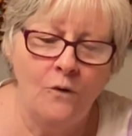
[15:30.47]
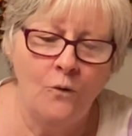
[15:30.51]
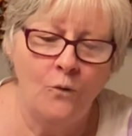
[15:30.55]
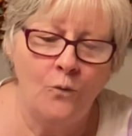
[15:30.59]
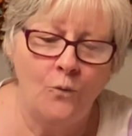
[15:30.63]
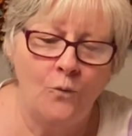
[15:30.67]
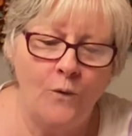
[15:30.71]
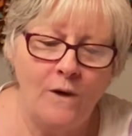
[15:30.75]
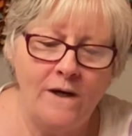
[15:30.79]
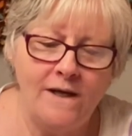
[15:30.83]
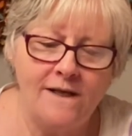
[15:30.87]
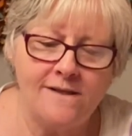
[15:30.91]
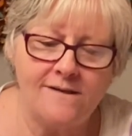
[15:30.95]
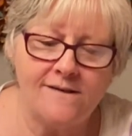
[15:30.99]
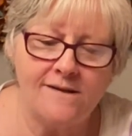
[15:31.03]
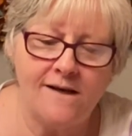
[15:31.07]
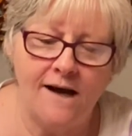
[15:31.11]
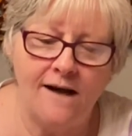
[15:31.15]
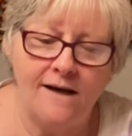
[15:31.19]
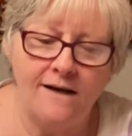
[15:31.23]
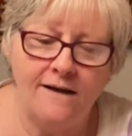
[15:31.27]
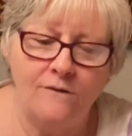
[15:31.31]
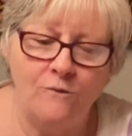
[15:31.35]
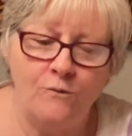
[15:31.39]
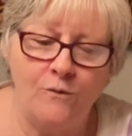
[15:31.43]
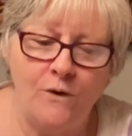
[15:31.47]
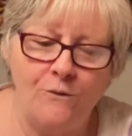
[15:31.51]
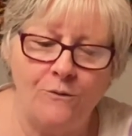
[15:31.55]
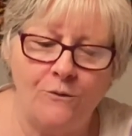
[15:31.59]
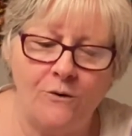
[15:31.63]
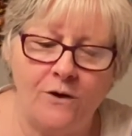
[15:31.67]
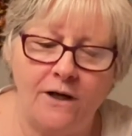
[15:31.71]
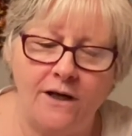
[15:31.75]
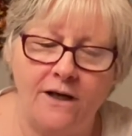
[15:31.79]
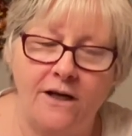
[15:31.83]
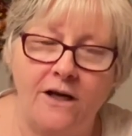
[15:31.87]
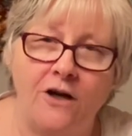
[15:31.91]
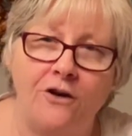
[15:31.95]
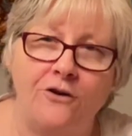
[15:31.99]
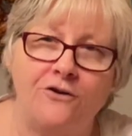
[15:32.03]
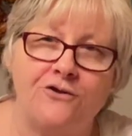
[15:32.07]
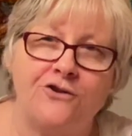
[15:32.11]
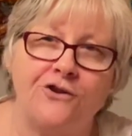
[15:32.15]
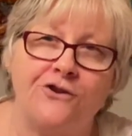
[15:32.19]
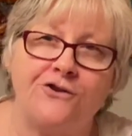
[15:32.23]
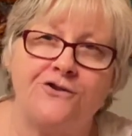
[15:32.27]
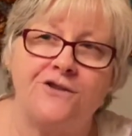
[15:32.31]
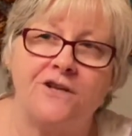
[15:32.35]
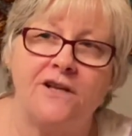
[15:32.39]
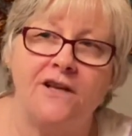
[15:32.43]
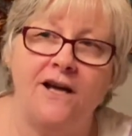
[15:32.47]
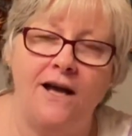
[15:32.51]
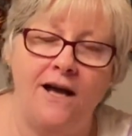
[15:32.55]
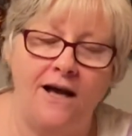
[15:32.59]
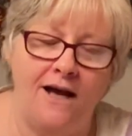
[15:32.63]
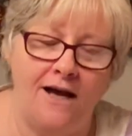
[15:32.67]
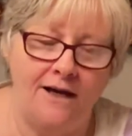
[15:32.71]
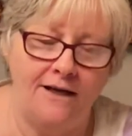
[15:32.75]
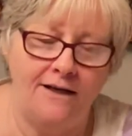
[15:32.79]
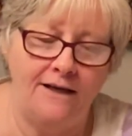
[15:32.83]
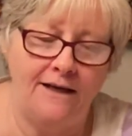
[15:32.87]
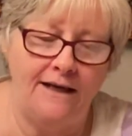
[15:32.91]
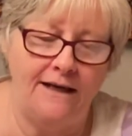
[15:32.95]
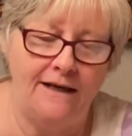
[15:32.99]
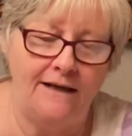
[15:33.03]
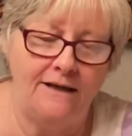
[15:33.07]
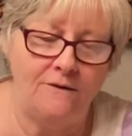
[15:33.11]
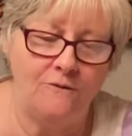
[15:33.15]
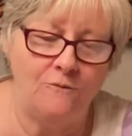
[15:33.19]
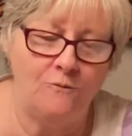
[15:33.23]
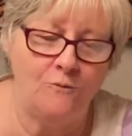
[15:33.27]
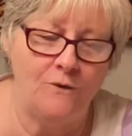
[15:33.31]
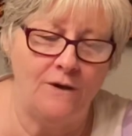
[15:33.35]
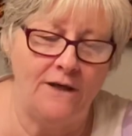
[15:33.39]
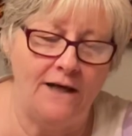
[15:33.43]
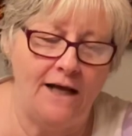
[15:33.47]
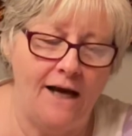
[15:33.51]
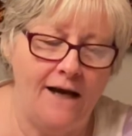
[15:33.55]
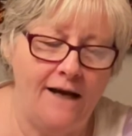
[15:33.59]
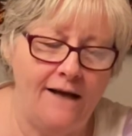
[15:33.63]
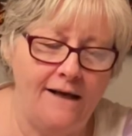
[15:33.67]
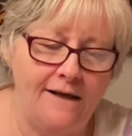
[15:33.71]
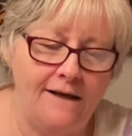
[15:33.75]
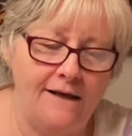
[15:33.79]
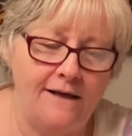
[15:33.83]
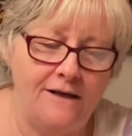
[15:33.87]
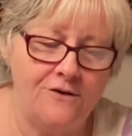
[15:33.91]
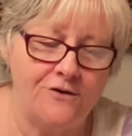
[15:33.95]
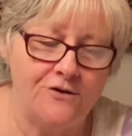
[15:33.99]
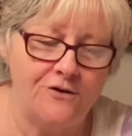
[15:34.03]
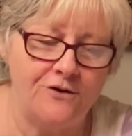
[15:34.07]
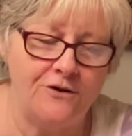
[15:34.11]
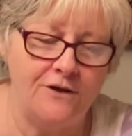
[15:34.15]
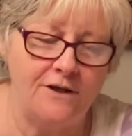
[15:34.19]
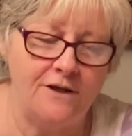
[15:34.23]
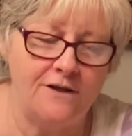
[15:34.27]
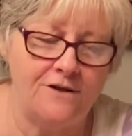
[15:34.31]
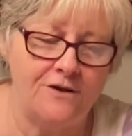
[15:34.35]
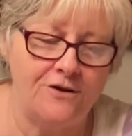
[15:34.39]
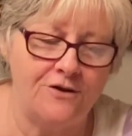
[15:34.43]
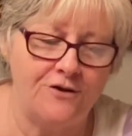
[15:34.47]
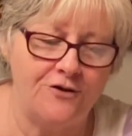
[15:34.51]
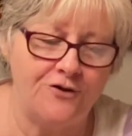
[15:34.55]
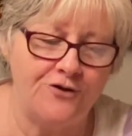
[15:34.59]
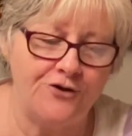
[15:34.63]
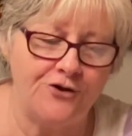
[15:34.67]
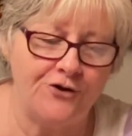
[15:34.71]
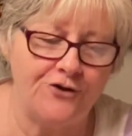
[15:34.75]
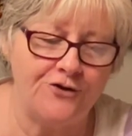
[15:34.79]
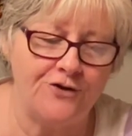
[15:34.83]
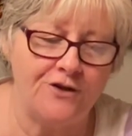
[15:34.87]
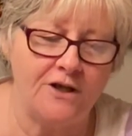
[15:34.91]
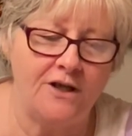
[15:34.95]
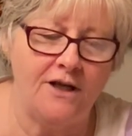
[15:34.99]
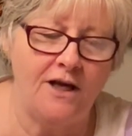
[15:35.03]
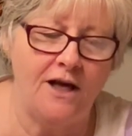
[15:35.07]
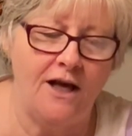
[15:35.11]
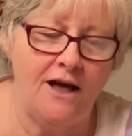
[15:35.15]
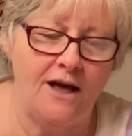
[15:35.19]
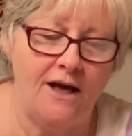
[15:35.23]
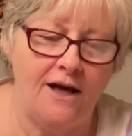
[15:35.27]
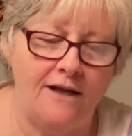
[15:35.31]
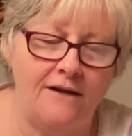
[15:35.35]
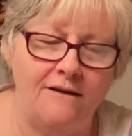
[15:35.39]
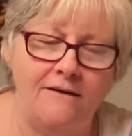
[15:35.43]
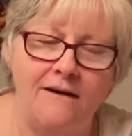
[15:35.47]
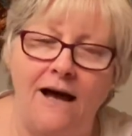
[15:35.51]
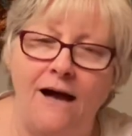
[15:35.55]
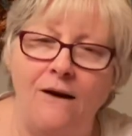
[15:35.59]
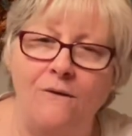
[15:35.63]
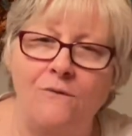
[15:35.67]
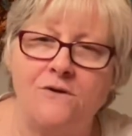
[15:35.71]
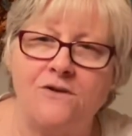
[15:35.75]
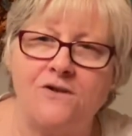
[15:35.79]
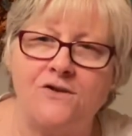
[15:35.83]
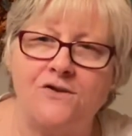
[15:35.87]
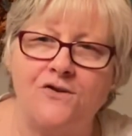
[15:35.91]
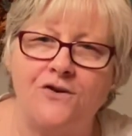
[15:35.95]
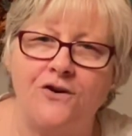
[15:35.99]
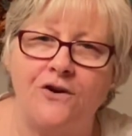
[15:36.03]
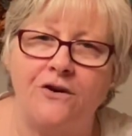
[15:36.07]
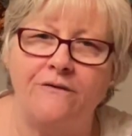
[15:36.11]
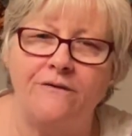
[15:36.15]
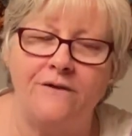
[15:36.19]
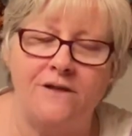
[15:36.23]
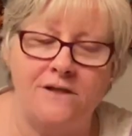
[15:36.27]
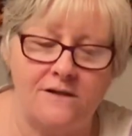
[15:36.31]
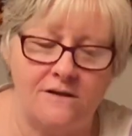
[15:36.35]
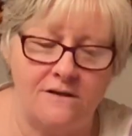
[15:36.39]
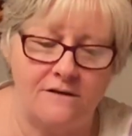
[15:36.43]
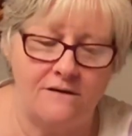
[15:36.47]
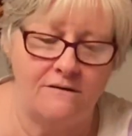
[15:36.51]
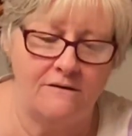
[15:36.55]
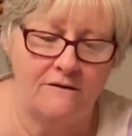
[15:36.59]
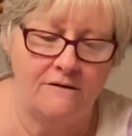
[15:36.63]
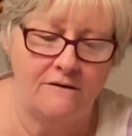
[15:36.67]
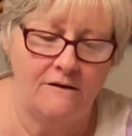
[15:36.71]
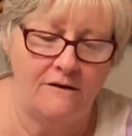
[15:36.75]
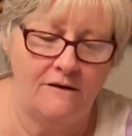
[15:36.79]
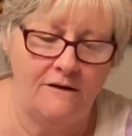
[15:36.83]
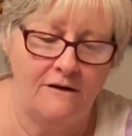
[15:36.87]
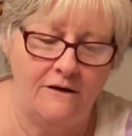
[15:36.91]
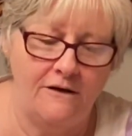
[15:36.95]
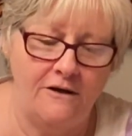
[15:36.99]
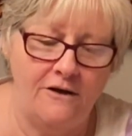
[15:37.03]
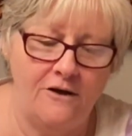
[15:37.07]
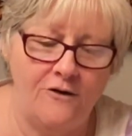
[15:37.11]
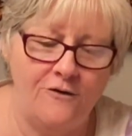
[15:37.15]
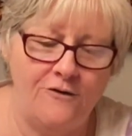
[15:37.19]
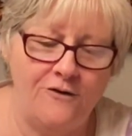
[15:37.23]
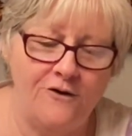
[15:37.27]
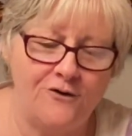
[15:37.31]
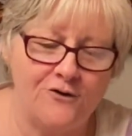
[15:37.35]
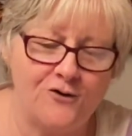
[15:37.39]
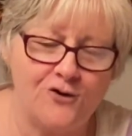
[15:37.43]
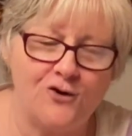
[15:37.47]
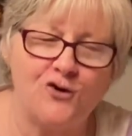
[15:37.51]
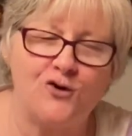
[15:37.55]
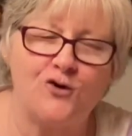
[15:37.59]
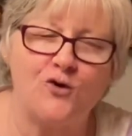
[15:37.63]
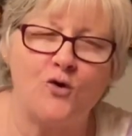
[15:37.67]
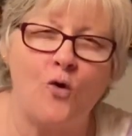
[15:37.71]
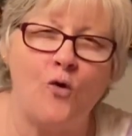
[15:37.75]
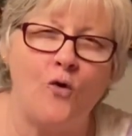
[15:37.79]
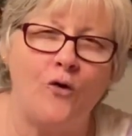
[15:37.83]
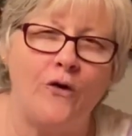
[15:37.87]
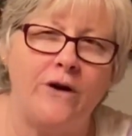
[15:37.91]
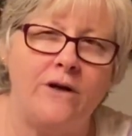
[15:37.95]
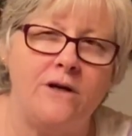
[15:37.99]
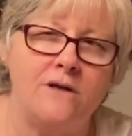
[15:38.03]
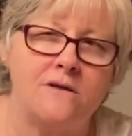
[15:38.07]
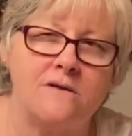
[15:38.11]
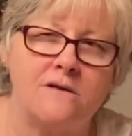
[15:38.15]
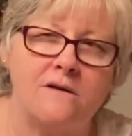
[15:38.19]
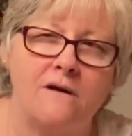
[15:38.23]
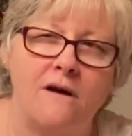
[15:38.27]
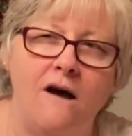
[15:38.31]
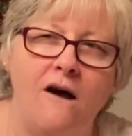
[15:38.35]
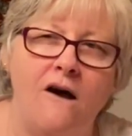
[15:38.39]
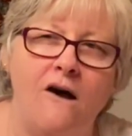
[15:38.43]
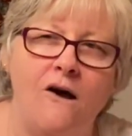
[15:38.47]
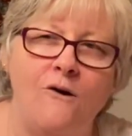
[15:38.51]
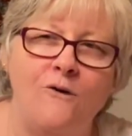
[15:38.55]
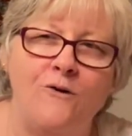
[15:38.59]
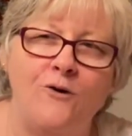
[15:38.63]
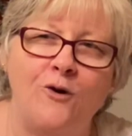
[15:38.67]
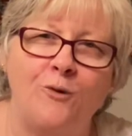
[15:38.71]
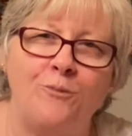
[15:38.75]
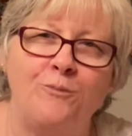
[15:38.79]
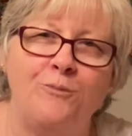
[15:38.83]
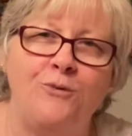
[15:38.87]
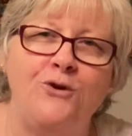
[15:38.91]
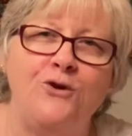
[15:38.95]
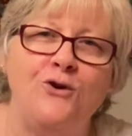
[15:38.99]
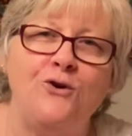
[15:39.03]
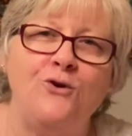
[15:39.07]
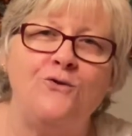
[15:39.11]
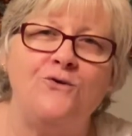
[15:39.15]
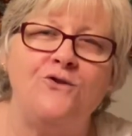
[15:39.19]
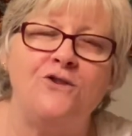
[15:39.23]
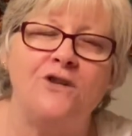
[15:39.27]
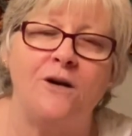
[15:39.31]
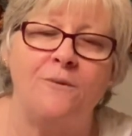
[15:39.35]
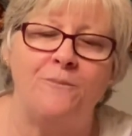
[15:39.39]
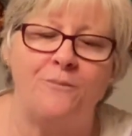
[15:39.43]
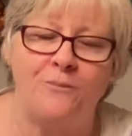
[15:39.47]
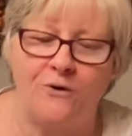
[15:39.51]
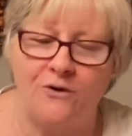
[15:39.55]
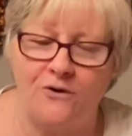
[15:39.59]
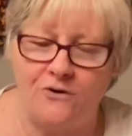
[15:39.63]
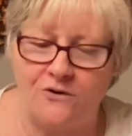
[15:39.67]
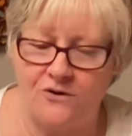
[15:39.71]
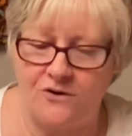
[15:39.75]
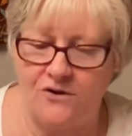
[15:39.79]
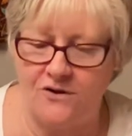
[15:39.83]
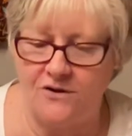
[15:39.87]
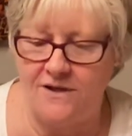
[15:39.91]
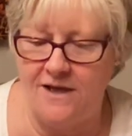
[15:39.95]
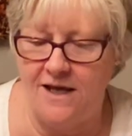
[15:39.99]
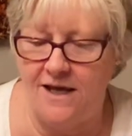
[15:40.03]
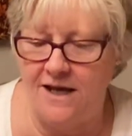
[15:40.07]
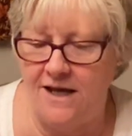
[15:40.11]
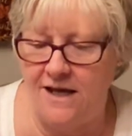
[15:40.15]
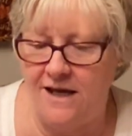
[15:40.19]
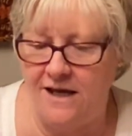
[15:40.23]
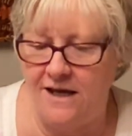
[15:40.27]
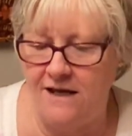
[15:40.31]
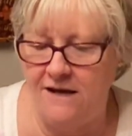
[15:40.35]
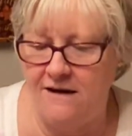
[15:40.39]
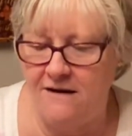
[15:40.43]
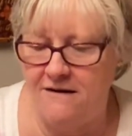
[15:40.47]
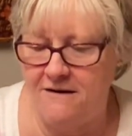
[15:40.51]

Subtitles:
we decided we were going to go to Church of God. And when I entered into the Church of God, I was nervous. You know, there's stories. Oh, they're pew jumpers. They,